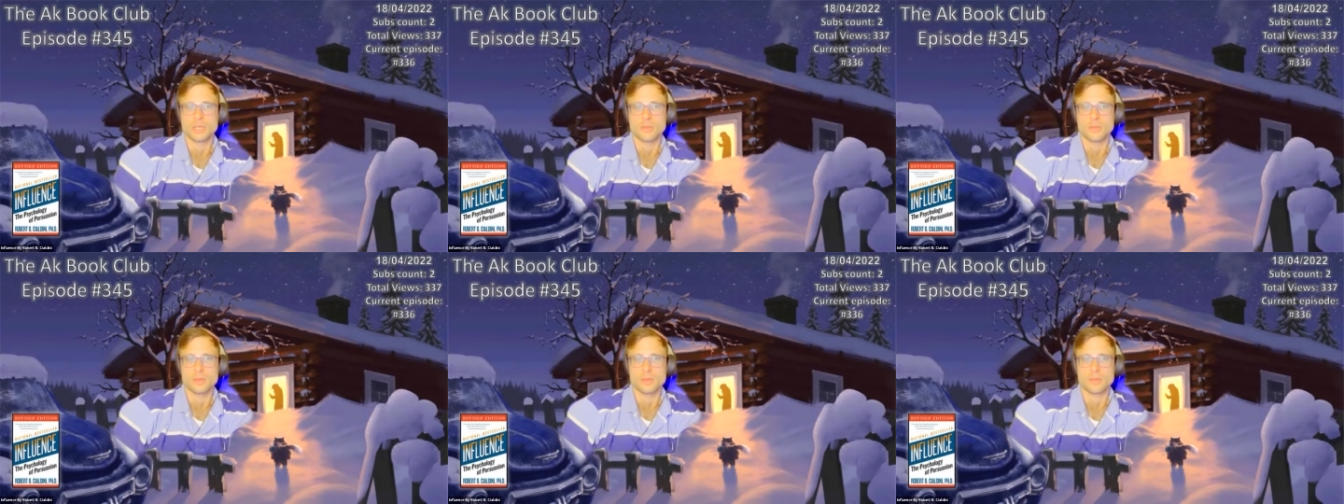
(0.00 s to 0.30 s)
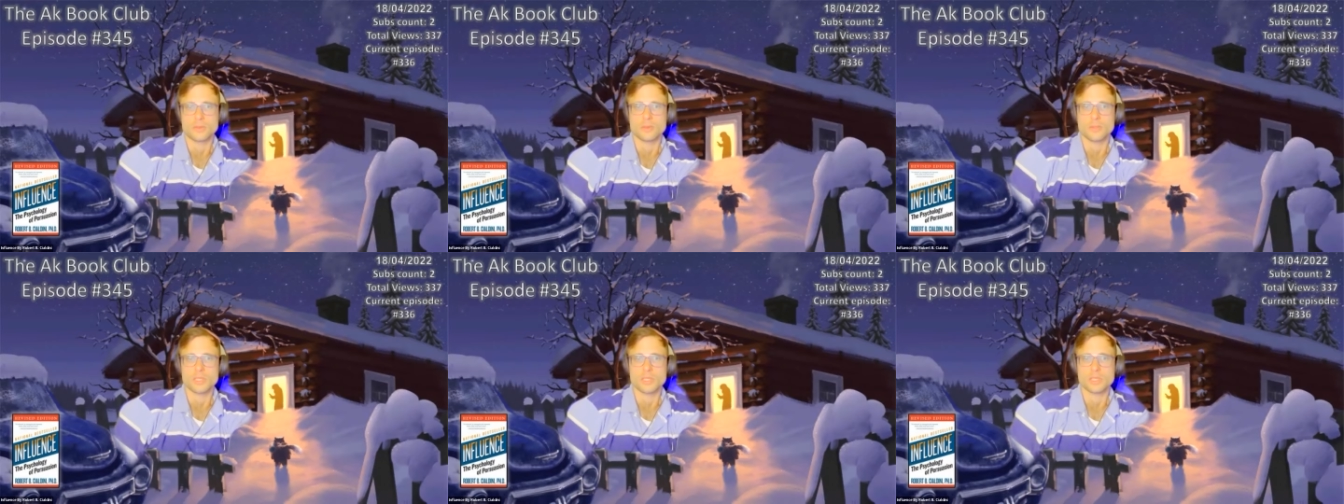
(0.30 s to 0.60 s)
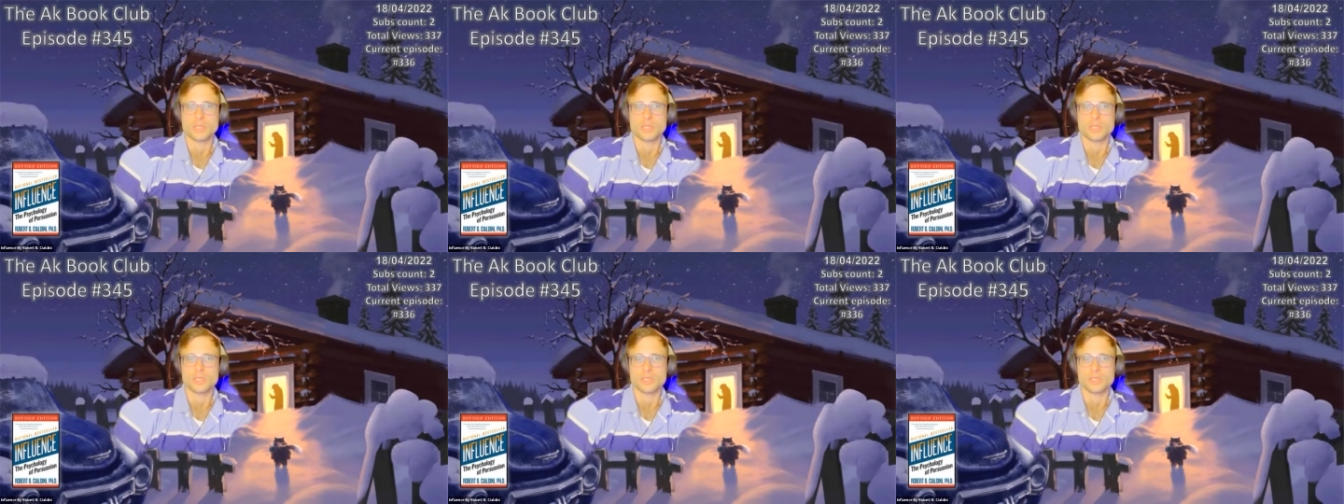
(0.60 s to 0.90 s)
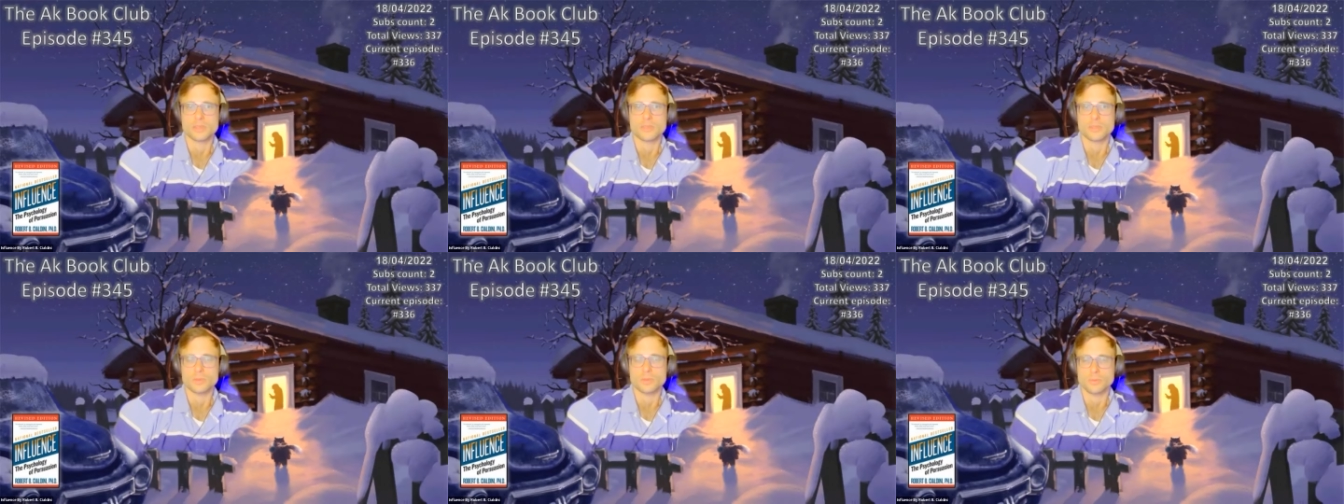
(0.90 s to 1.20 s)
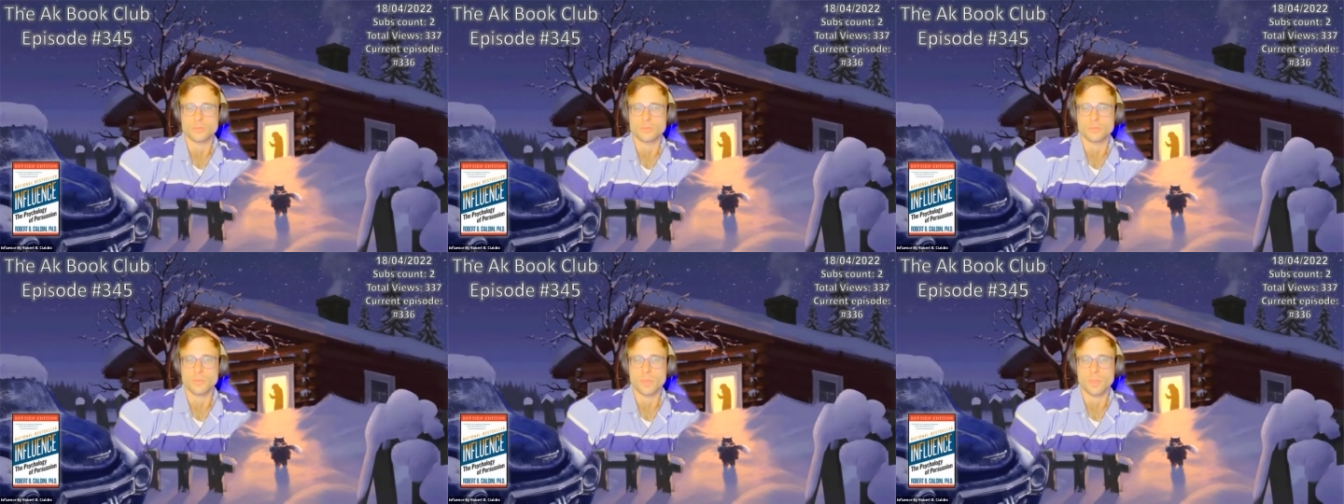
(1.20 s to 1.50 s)
we have committed ourselves
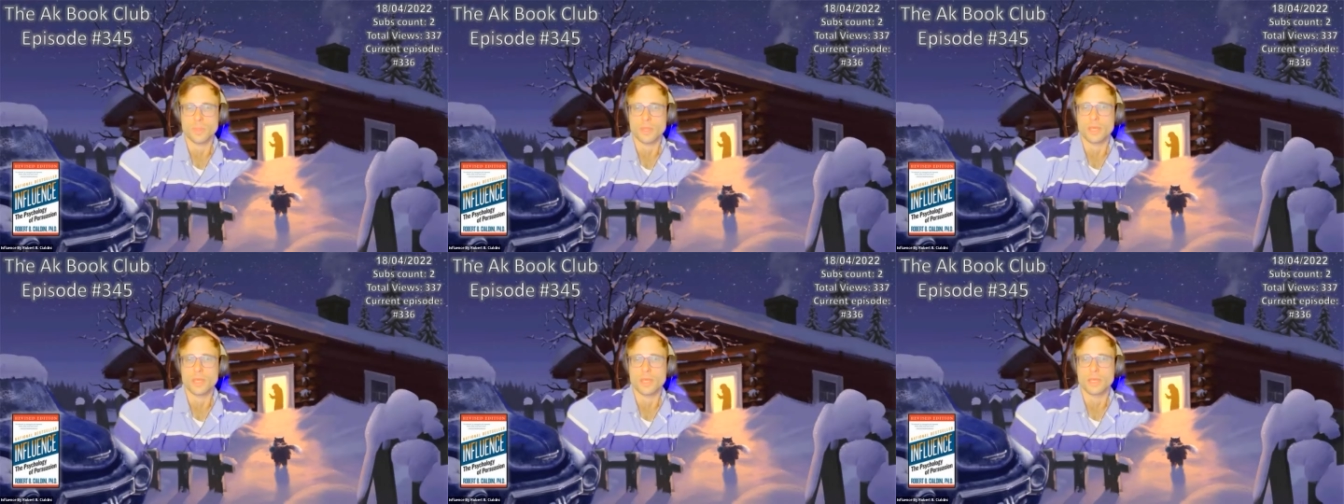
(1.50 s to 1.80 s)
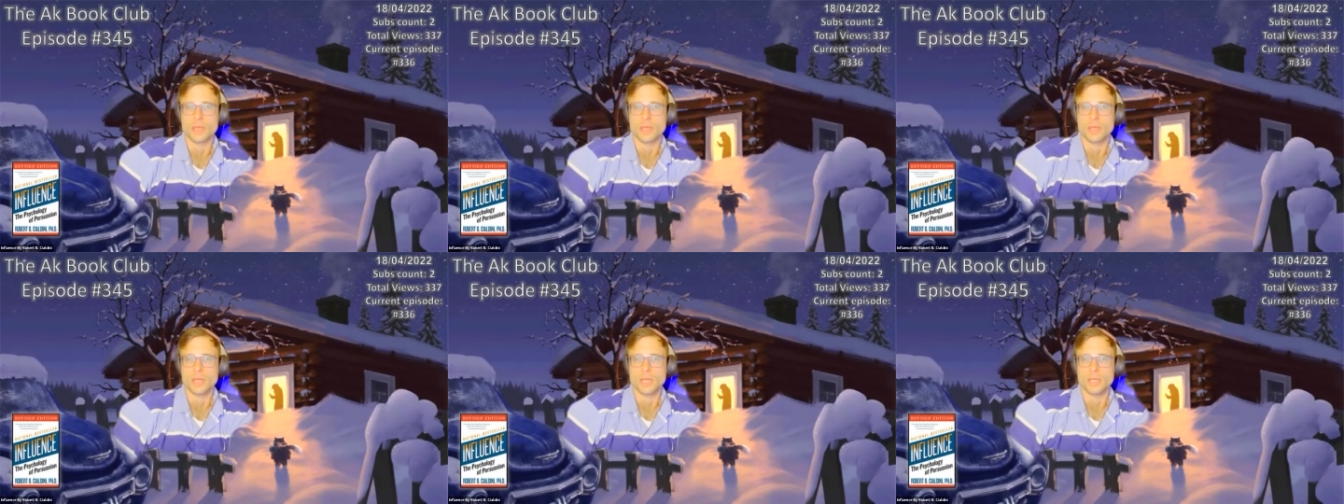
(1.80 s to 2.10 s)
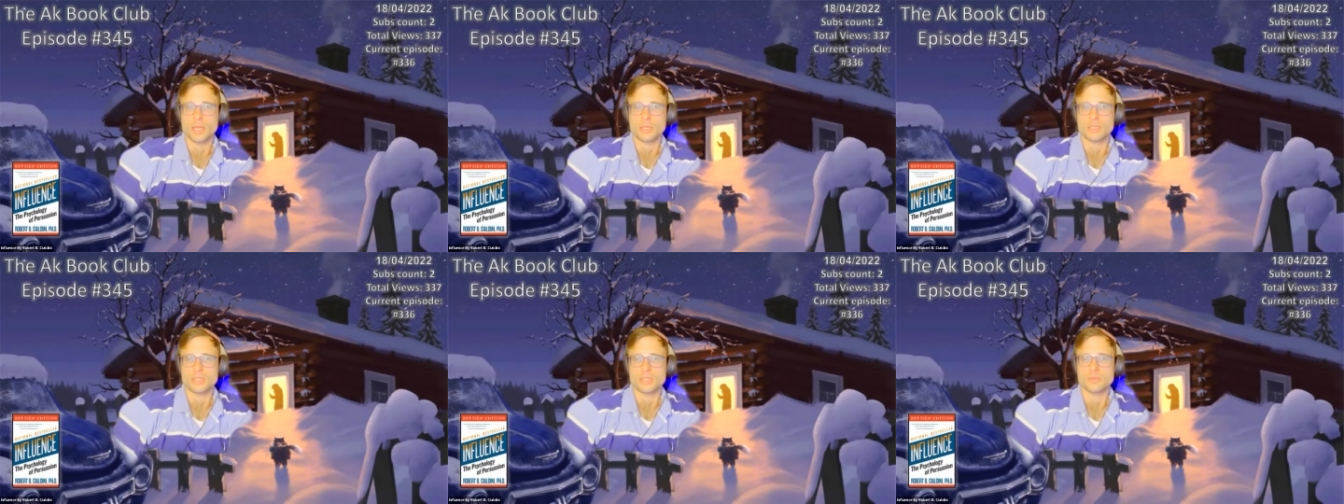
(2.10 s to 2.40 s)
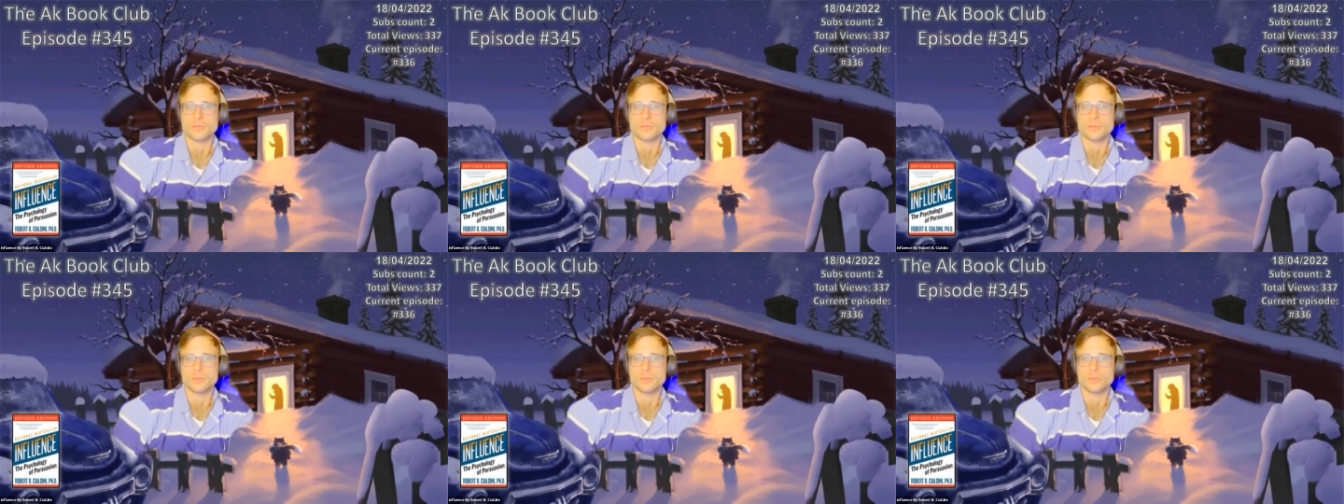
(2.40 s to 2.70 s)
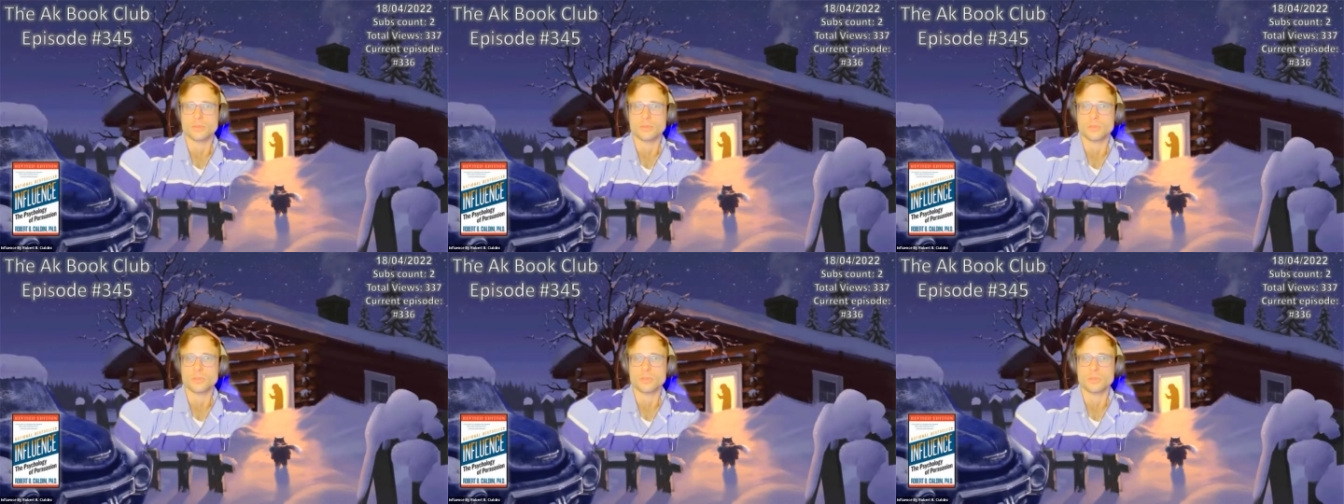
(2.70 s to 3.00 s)
to. An
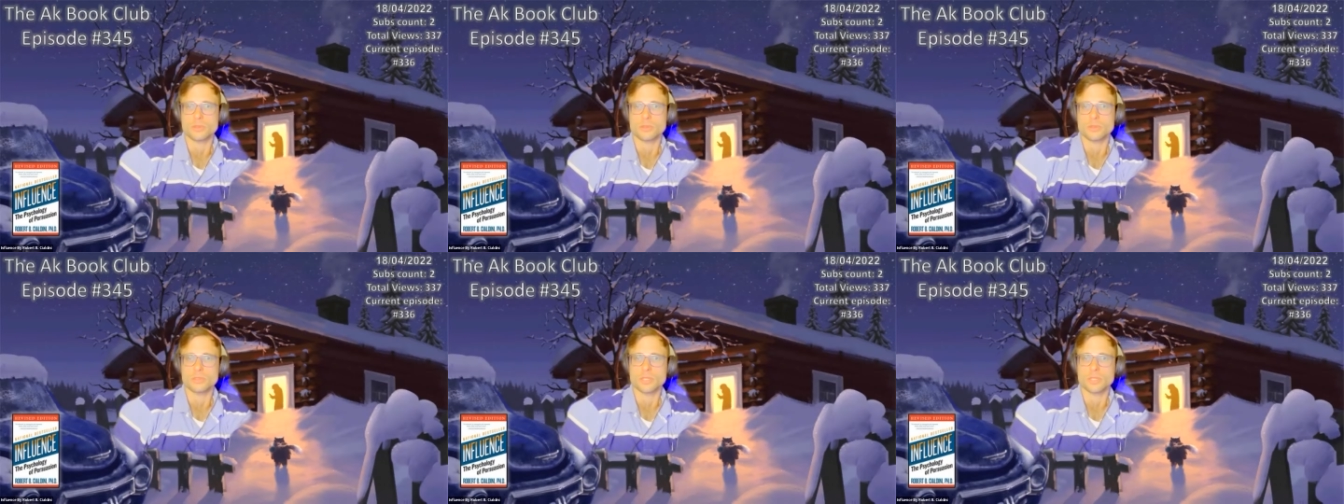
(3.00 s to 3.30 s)
exploitative